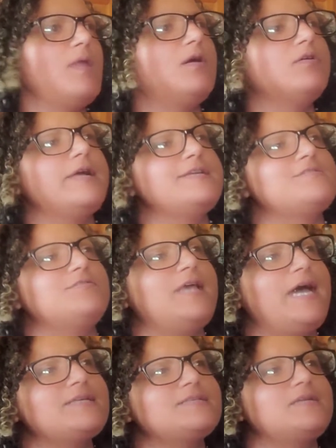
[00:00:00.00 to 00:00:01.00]
Okay, so
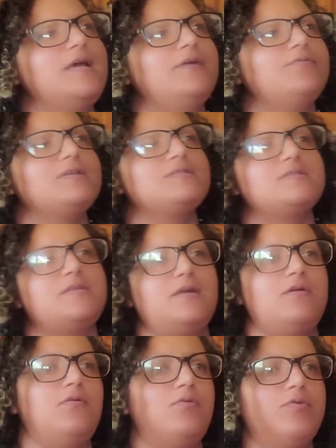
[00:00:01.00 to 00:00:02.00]
last night, Russ is like,
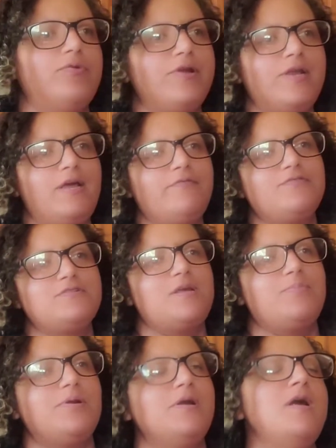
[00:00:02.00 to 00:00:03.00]
oh, what are we going to have for
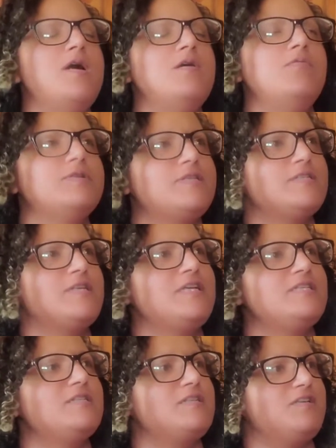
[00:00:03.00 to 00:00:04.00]
supper? Which is
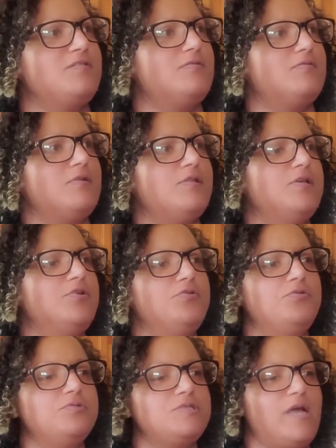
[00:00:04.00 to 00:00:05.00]
his
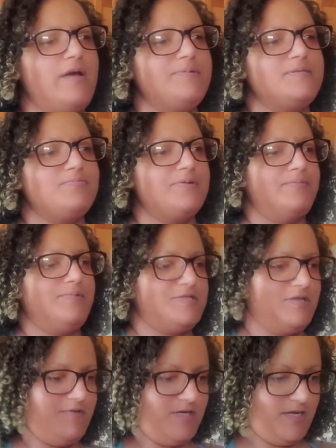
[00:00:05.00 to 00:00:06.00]
clue, which happens pretty much
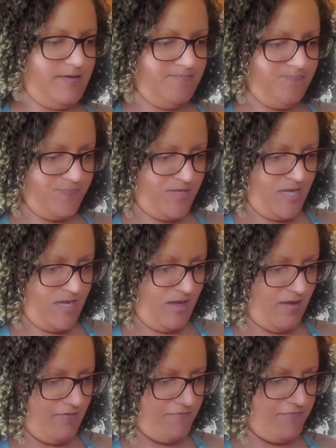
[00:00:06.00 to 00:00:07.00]
every day,
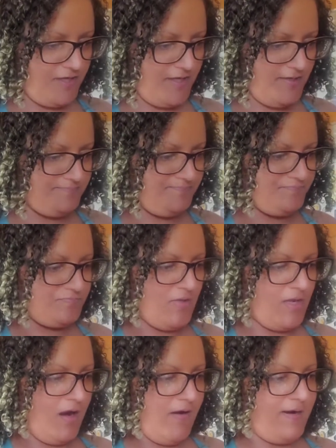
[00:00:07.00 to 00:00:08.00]
of
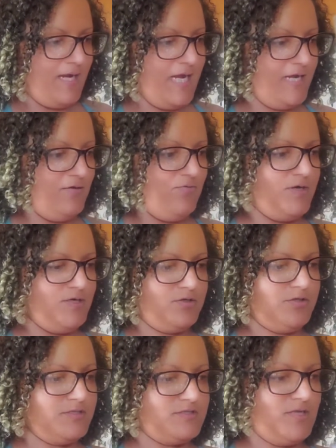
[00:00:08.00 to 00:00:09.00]
I don't want to
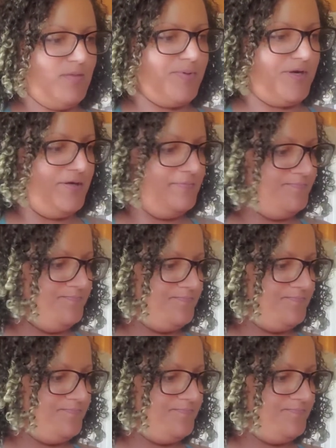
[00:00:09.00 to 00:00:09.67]
cook supper.